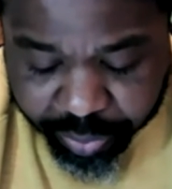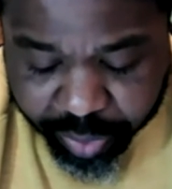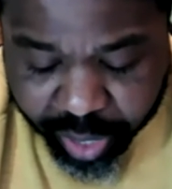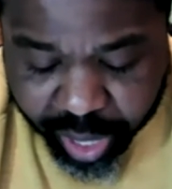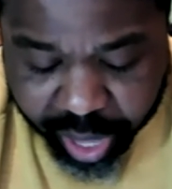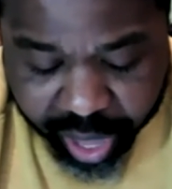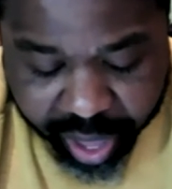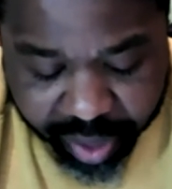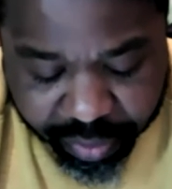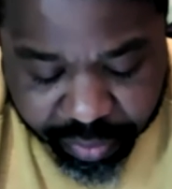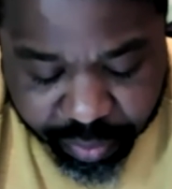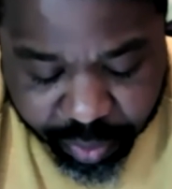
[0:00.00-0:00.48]

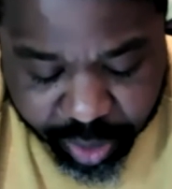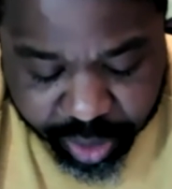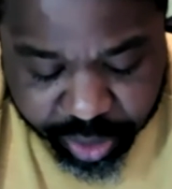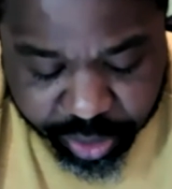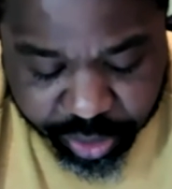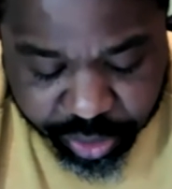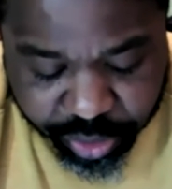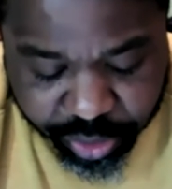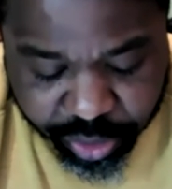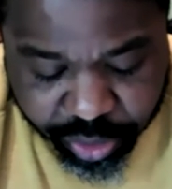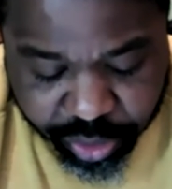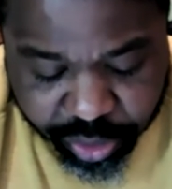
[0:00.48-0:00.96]
I've
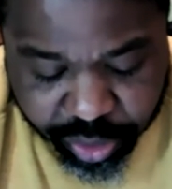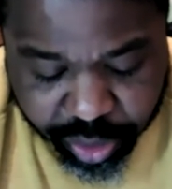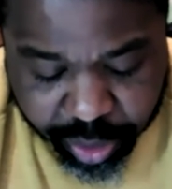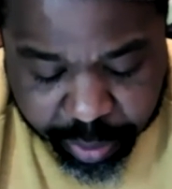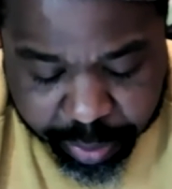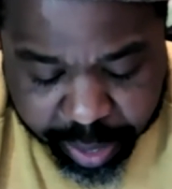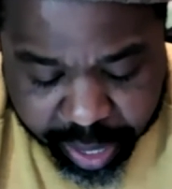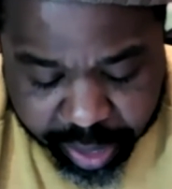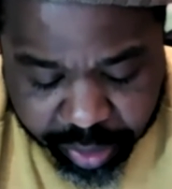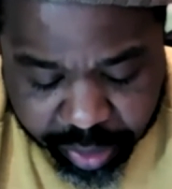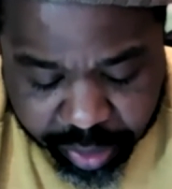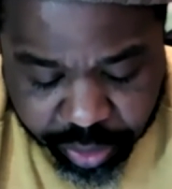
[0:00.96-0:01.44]
wondered
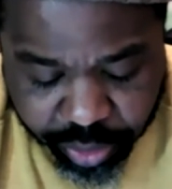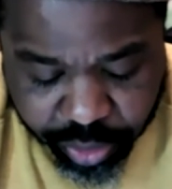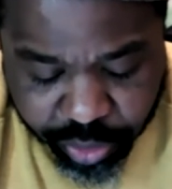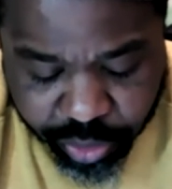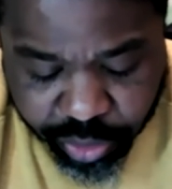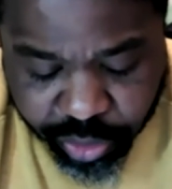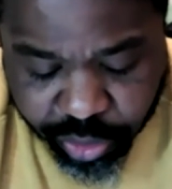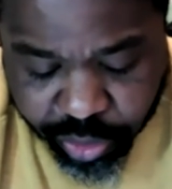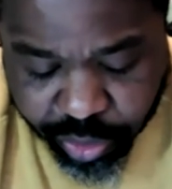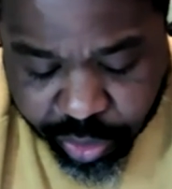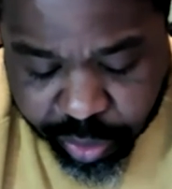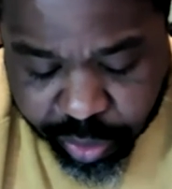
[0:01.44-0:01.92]
about
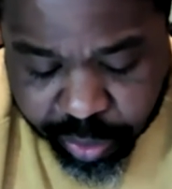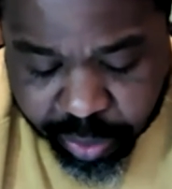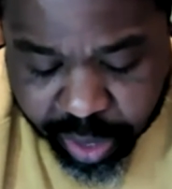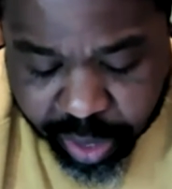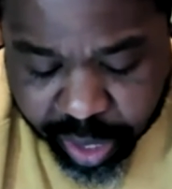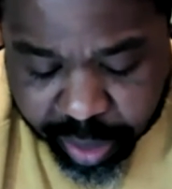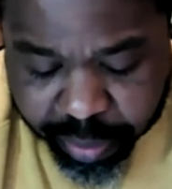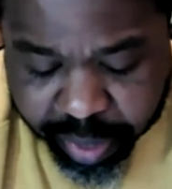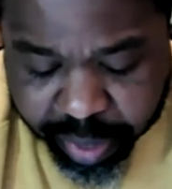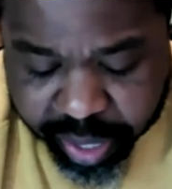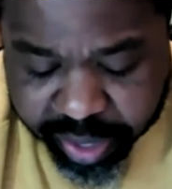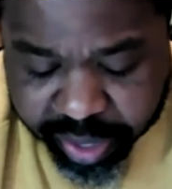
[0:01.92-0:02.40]
YouTube
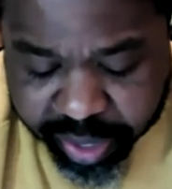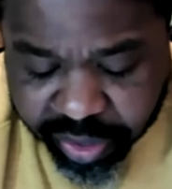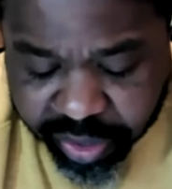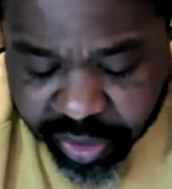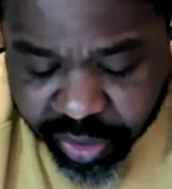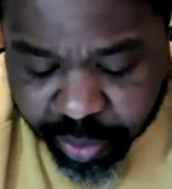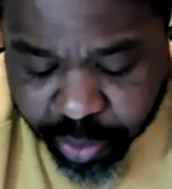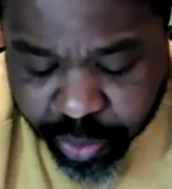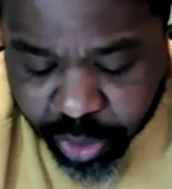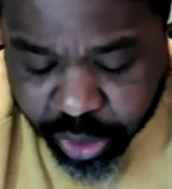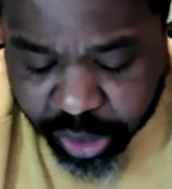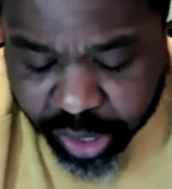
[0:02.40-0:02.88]
and message
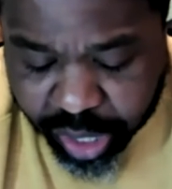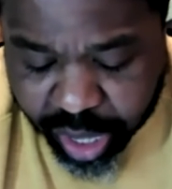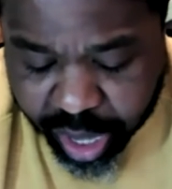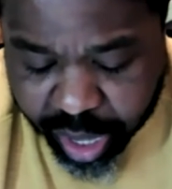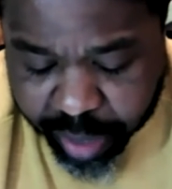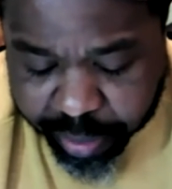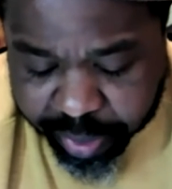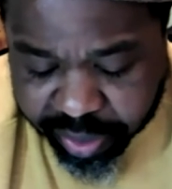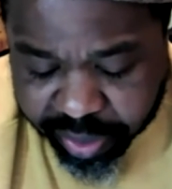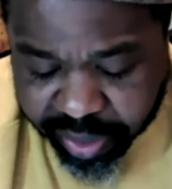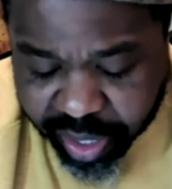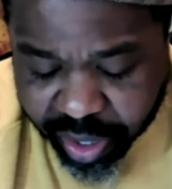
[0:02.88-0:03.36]
board
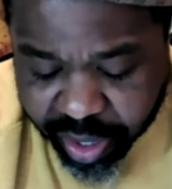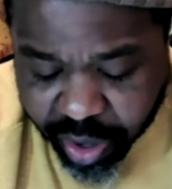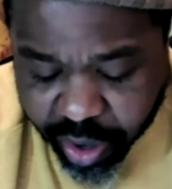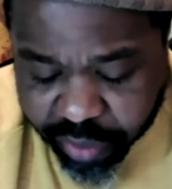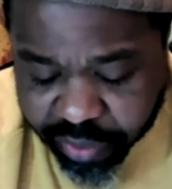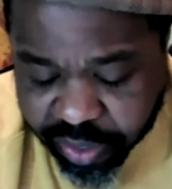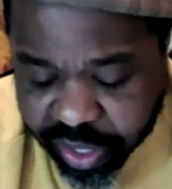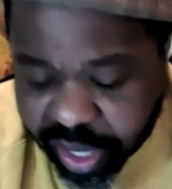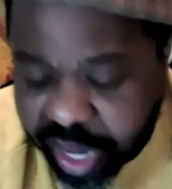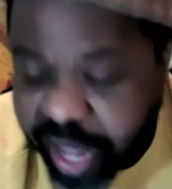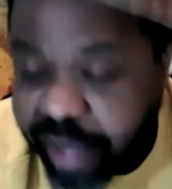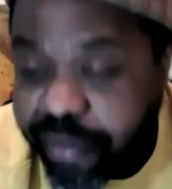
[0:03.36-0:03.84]
comments that
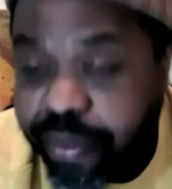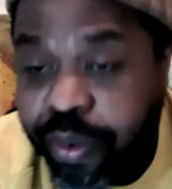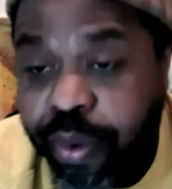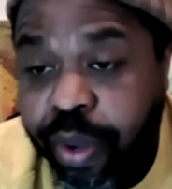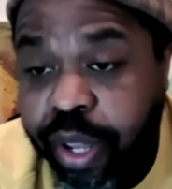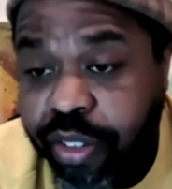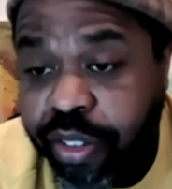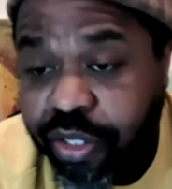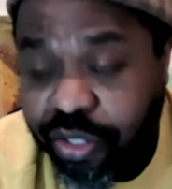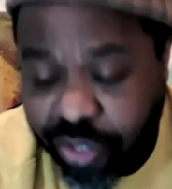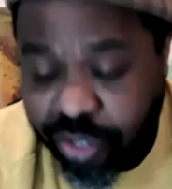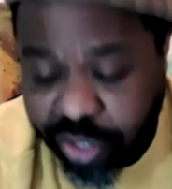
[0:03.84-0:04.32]
often have
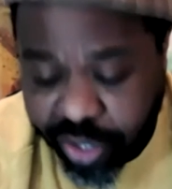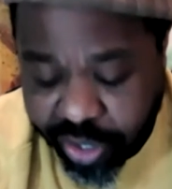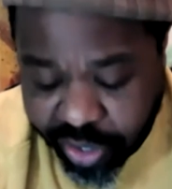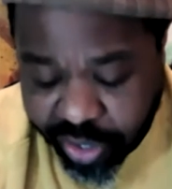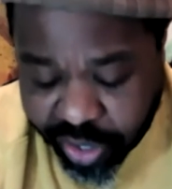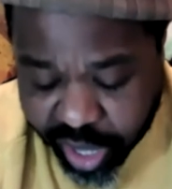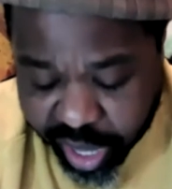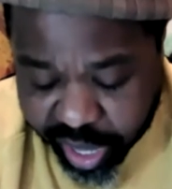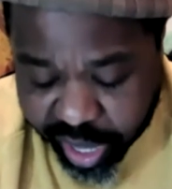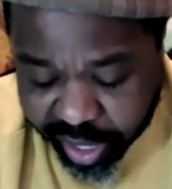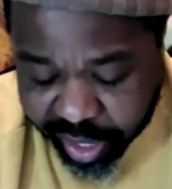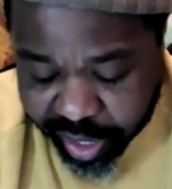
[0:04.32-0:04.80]
questions
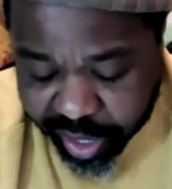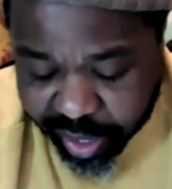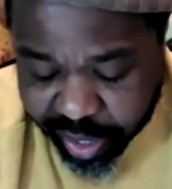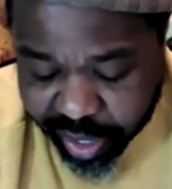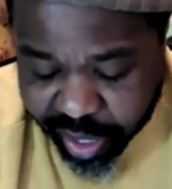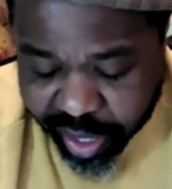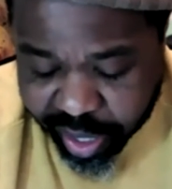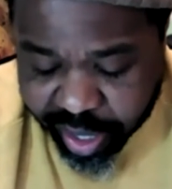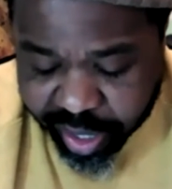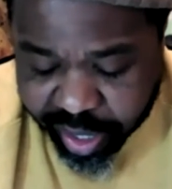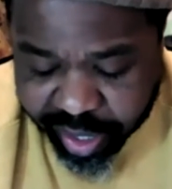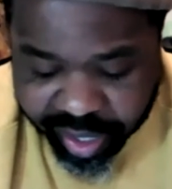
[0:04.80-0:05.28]
like,
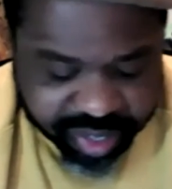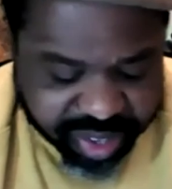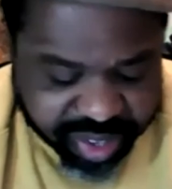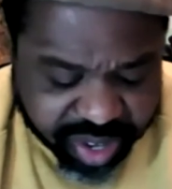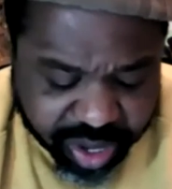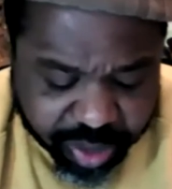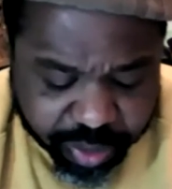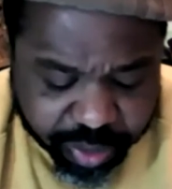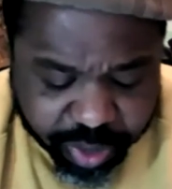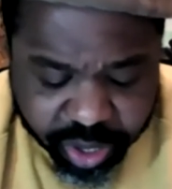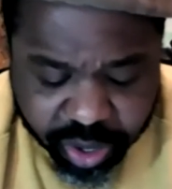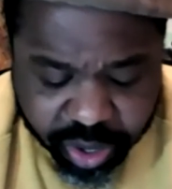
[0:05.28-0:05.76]
Does
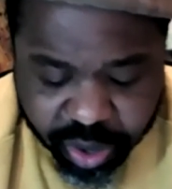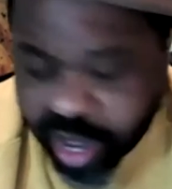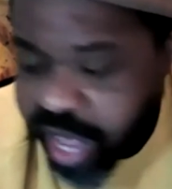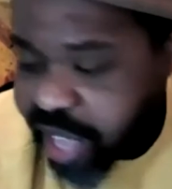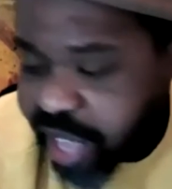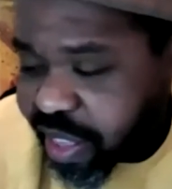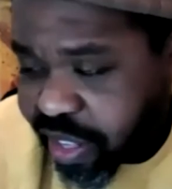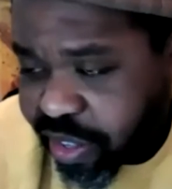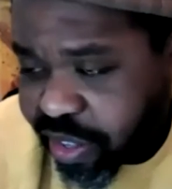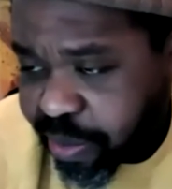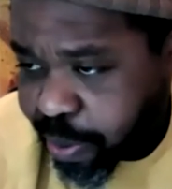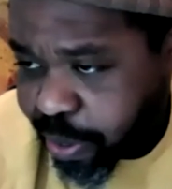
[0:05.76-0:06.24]
anyone know how
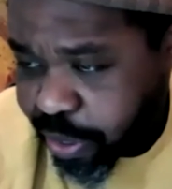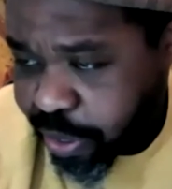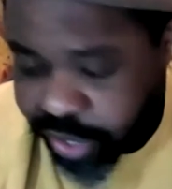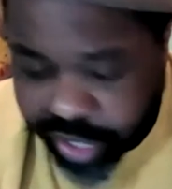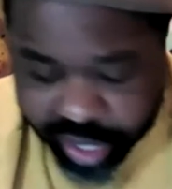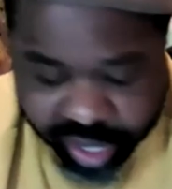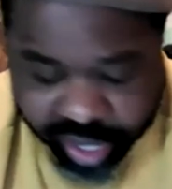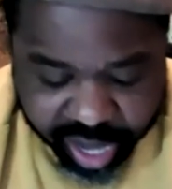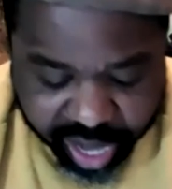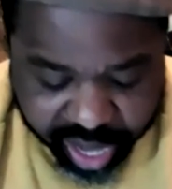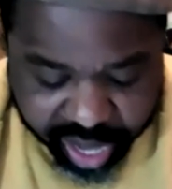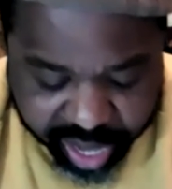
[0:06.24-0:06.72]
this
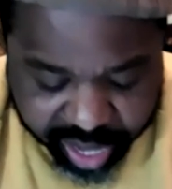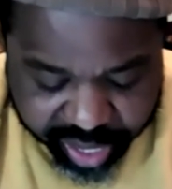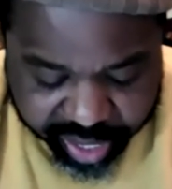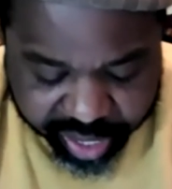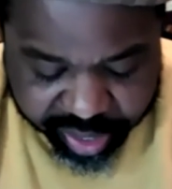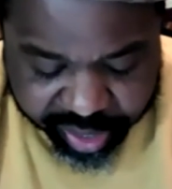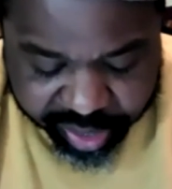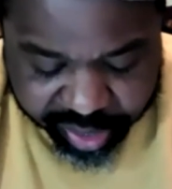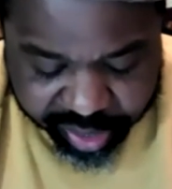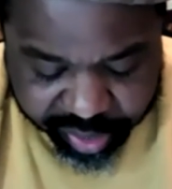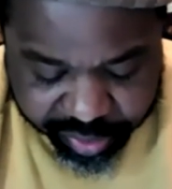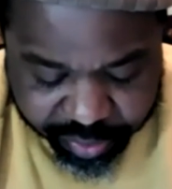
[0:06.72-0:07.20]
person died?